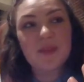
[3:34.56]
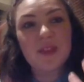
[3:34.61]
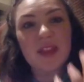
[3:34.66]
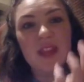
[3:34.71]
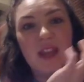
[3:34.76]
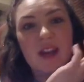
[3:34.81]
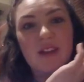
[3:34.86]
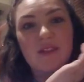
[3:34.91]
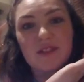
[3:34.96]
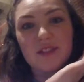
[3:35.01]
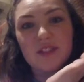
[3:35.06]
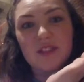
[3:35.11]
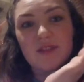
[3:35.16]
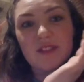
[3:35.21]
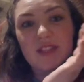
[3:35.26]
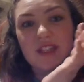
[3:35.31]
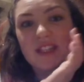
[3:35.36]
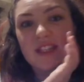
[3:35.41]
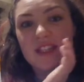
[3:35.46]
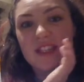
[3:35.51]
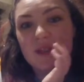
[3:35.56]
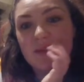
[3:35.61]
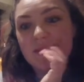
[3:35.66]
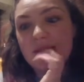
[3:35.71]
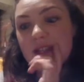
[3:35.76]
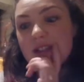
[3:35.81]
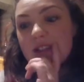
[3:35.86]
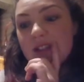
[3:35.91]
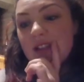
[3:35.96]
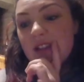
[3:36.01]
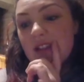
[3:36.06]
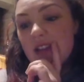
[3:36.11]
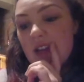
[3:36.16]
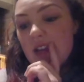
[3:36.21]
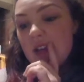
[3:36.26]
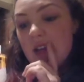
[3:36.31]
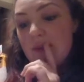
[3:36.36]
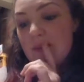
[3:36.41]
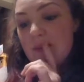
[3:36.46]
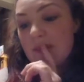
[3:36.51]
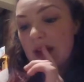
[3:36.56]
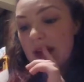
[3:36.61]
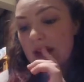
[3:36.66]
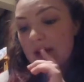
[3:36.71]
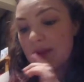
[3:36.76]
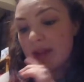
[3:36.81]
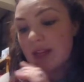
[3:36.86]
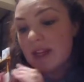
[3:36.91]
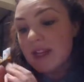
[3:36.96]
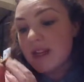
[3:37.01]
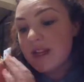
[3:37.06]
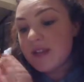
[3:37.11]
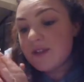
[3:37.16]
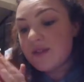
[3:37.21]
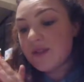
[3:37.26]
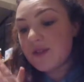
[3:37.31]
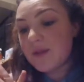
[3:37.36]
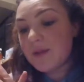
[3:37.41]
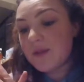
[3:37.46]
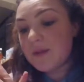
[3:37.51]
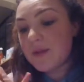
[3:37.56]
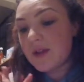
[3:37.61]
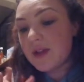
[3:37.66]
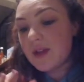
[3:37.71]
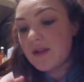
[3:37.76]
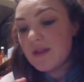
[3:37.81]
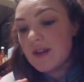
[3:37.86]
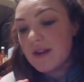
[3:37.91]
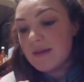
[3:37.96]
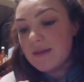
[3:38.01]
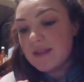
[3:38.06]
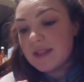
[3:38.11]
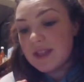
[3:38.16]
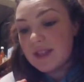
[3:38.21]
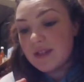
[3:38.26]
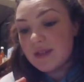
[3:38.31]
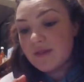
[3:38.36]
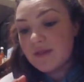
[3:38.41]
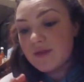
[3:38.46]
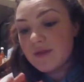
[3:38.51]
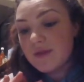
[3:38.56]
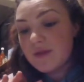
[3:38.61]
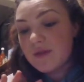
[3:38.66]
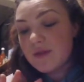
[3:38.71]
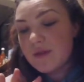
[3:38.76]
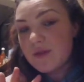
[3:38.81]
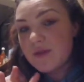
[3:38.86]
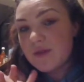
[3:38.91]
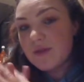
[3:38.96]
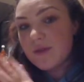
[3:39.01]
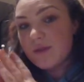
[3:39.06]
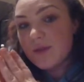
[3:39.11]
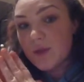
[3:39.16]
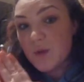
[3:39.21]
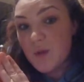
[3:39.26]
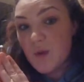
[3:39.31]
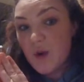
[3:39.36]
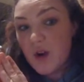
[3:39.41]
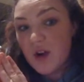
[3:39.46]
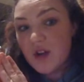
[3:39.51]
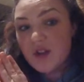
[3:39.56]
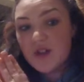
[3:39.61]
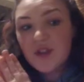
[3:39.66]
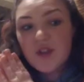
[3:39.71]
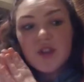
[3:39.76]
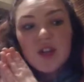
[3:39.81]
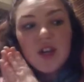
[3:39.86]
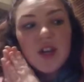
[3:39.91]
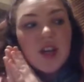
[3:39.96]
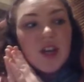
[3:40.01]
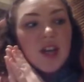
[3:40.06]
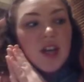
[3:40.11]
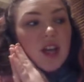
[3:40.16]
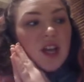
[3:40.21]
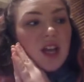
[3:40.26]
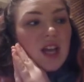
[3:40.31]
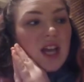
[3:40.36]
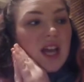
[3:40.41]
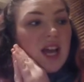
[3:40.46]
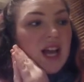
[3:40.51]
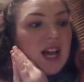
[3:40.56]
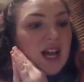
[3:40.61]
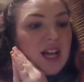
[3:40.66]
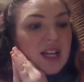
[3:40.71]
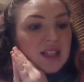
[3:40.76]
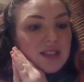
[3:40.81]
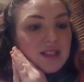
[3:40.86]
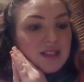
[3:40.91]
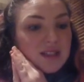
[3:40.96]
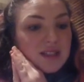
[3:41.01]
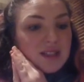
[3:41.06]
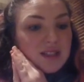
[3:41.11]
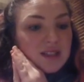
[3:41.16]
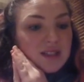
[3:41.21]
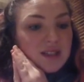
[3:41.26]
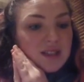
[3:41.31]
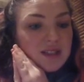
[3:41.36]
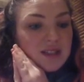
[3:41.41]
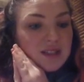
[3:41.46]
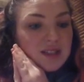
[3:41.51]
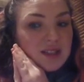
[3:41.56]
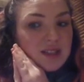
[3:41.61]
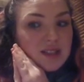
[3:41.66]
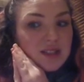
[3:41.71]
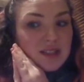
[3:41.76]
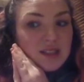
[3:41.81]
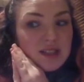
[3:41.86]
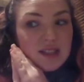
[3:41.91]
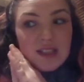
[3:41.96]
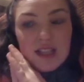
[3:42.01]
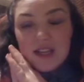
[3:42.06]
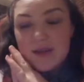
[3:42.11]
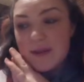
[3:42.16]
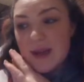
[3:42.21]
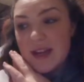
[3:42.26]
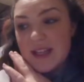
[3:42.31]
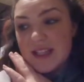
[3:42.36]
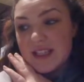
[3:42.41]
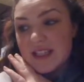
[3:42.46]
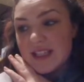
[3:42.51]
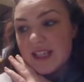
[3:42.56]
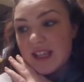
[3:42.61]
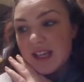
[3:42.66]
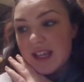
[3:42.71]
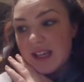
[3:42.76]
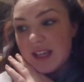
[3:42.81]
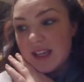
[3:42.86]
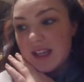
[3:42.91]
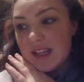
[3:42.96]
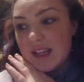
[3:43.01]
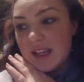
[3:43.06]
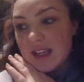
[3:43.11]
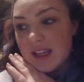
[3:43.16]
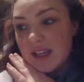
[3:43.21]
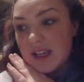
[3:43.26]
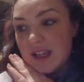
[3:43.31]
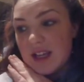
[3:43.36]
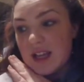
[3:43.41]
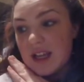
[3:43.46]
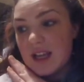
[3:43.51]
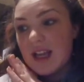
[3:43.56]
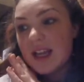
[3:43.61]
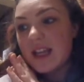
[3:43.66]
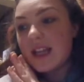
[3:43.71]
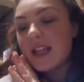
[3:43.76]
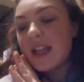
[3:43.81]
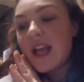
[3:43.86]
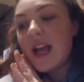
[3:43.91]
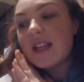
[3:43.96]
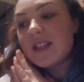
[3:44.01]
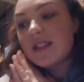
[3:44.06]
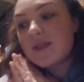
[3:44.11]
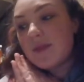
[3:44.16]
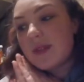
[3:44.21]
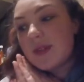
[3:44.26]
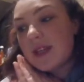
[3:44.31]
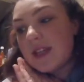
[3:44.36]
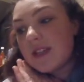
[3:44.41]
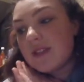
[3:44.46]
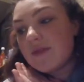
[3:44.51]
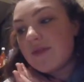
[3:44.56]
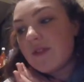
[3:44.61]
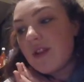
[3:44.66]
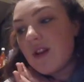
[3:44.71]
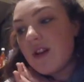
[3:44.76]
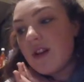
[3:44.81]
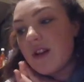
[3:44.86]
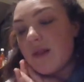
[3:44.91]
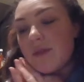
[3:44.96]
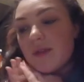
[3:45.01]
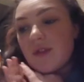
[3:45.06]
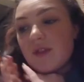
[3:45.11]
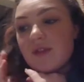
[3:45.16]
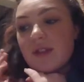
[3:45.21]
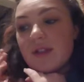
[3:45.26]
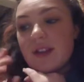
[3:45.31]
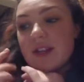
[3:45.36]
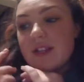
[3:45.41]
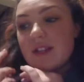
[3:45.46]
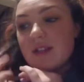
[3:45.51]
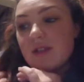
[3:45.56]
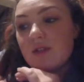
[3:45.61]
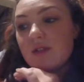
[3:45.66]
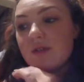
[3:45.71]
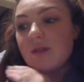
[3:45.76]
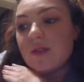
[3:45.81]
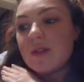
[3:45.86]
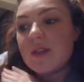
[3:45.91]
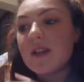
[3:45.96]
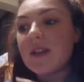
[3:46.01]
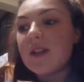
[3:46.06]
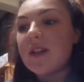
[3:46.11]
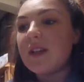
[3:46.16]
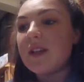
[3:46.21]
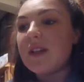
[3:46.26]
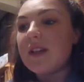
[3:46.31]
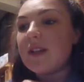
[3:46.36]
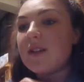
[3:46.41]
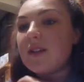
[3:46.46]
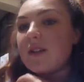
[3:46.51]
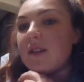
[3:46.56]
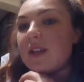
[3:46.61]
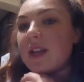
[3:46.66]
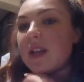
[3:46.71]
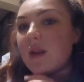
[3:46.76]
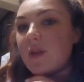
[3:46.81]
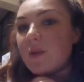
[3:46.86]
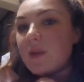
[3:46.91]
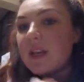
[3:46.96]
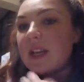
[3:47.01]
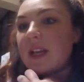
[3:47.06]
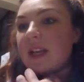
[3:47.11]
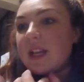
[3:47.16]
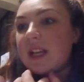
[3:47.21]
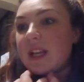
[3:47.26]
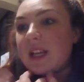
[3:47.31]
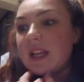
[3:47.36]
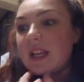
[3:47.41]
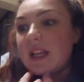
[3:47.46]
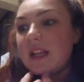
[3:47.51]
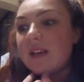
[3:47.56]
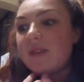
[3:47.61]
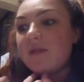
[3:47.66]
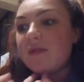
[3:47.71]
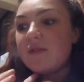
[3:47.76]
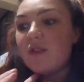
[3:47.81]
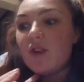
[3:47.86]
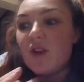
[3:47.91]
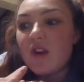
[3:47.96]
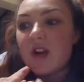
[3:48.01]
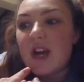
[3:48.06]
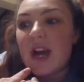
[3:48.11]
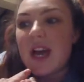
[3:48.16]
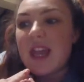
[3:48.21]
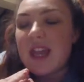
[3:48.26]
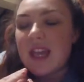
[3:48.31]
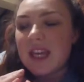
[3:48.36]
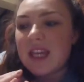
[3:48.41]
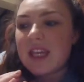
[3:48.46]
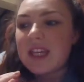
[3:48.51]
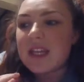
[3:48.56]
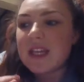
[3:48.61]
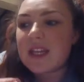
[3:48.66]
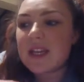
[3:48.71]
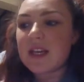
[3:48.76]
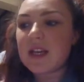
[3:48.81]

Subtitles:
after you've eaten a meal. But anyway, so I'm gonna grab myself some squash, and then I'm editing like last week's vlog. I'm gonna try and do like a weekly vlog, I think,